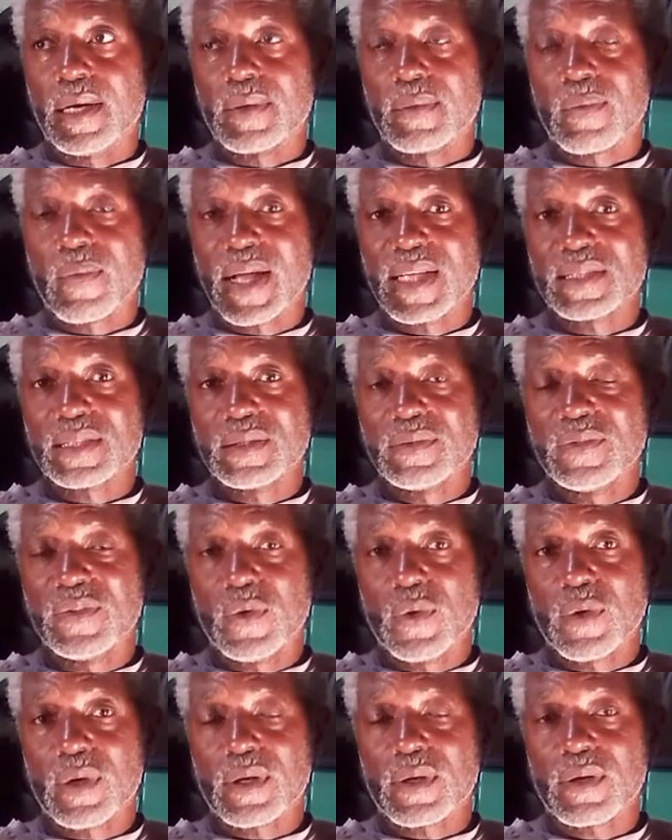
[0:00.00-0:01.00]

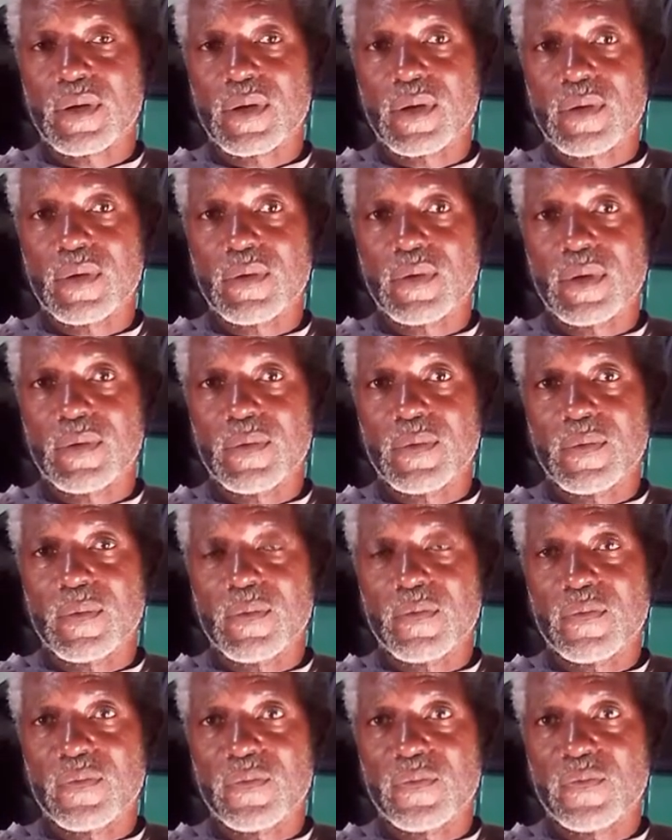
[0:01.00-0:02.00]
reservoir
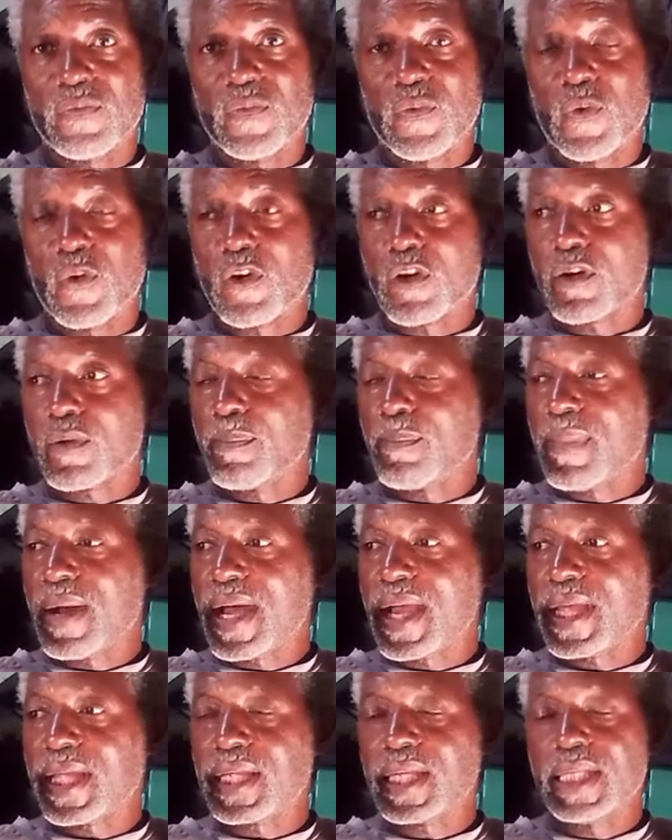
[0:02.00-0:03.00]
for
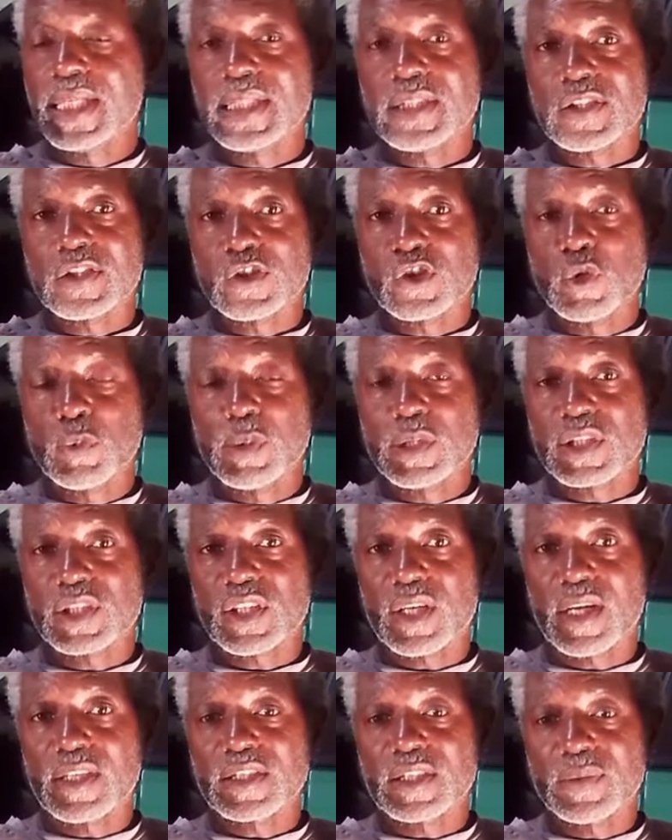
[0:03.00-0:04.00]
my
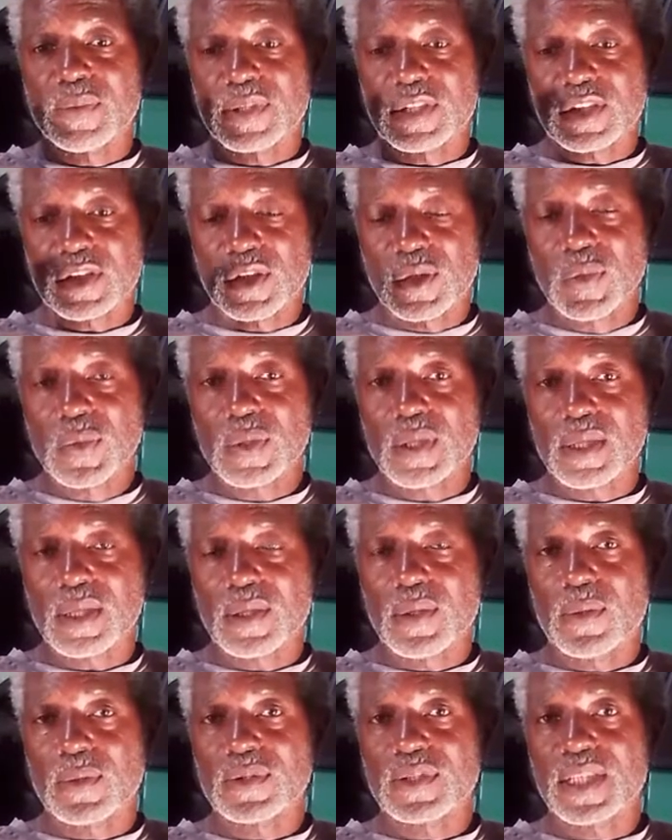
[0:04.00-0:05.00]
supercharger, which
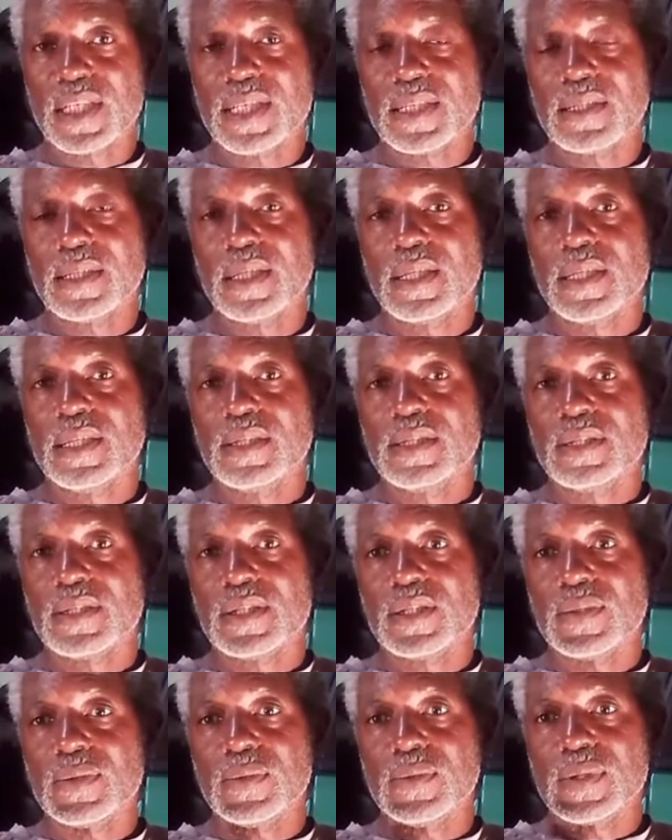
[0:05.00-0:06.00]
coolant goes in
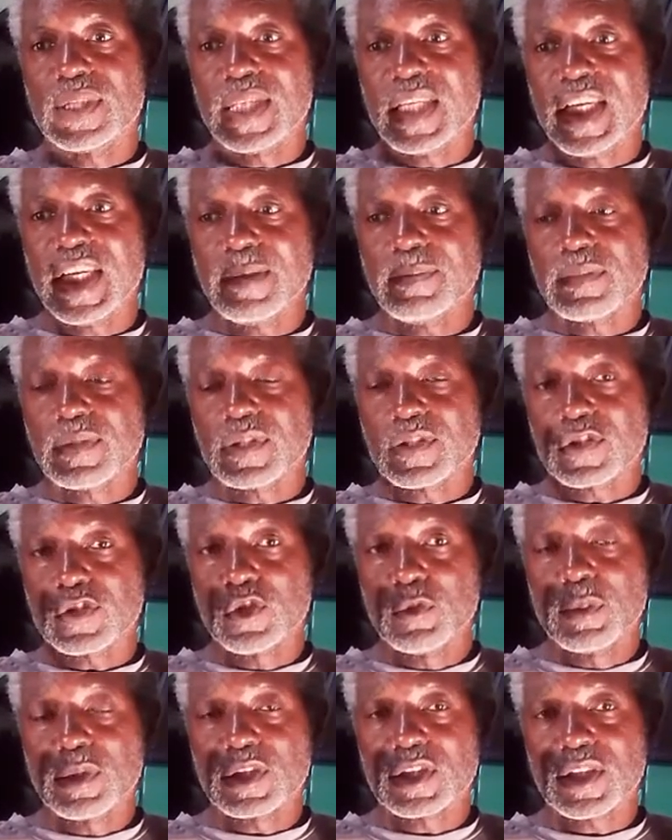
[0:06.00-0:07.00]
to keep the
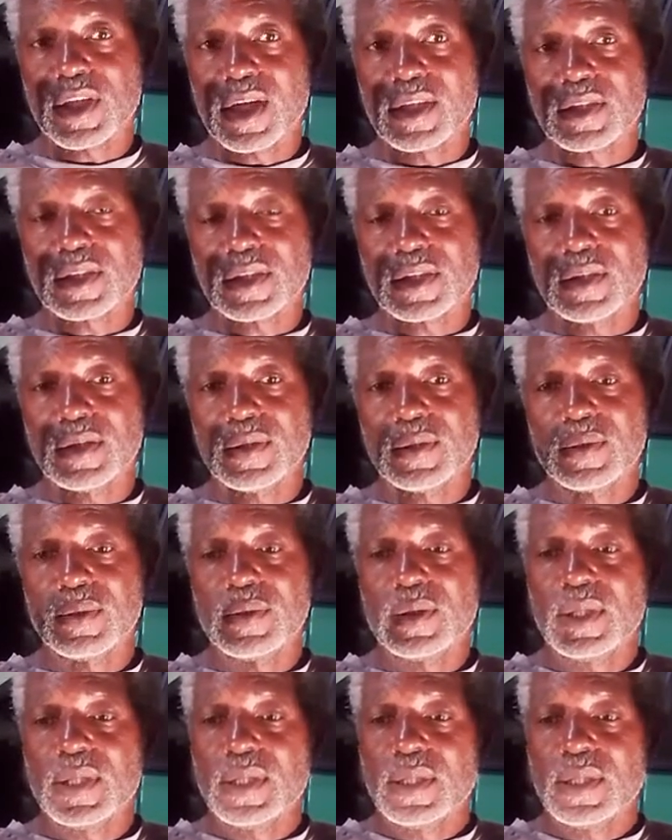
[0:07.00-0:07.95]
supercharger cool.